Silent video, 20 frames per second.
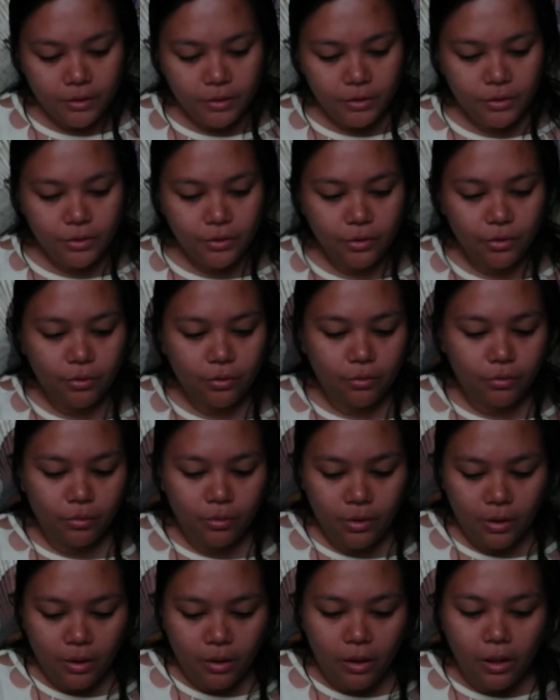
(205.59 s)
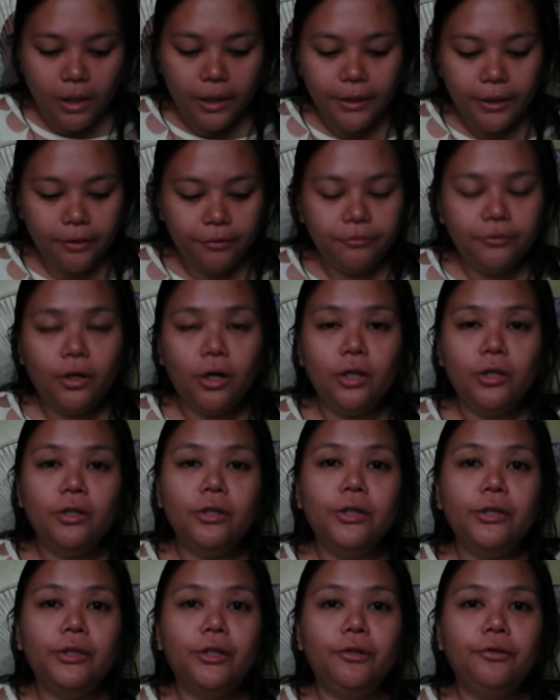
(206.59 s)
So I have
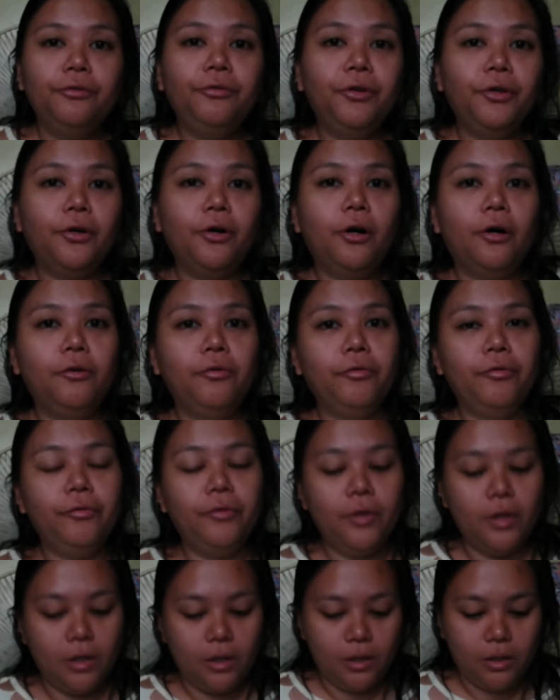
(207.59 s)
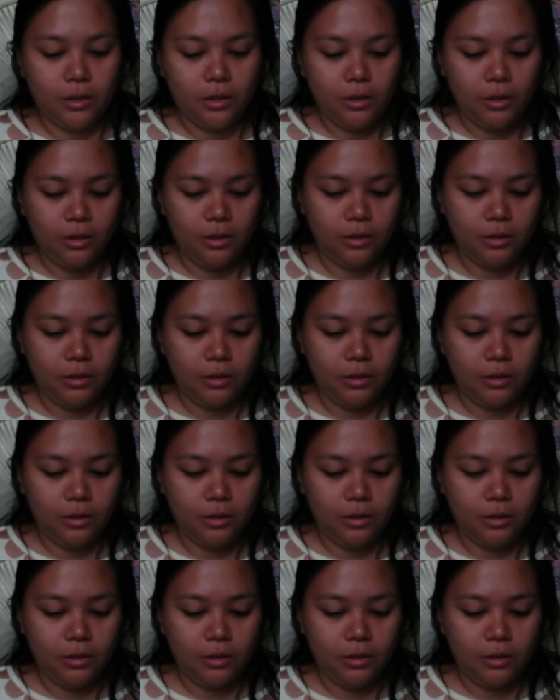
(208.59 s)
colored a few of the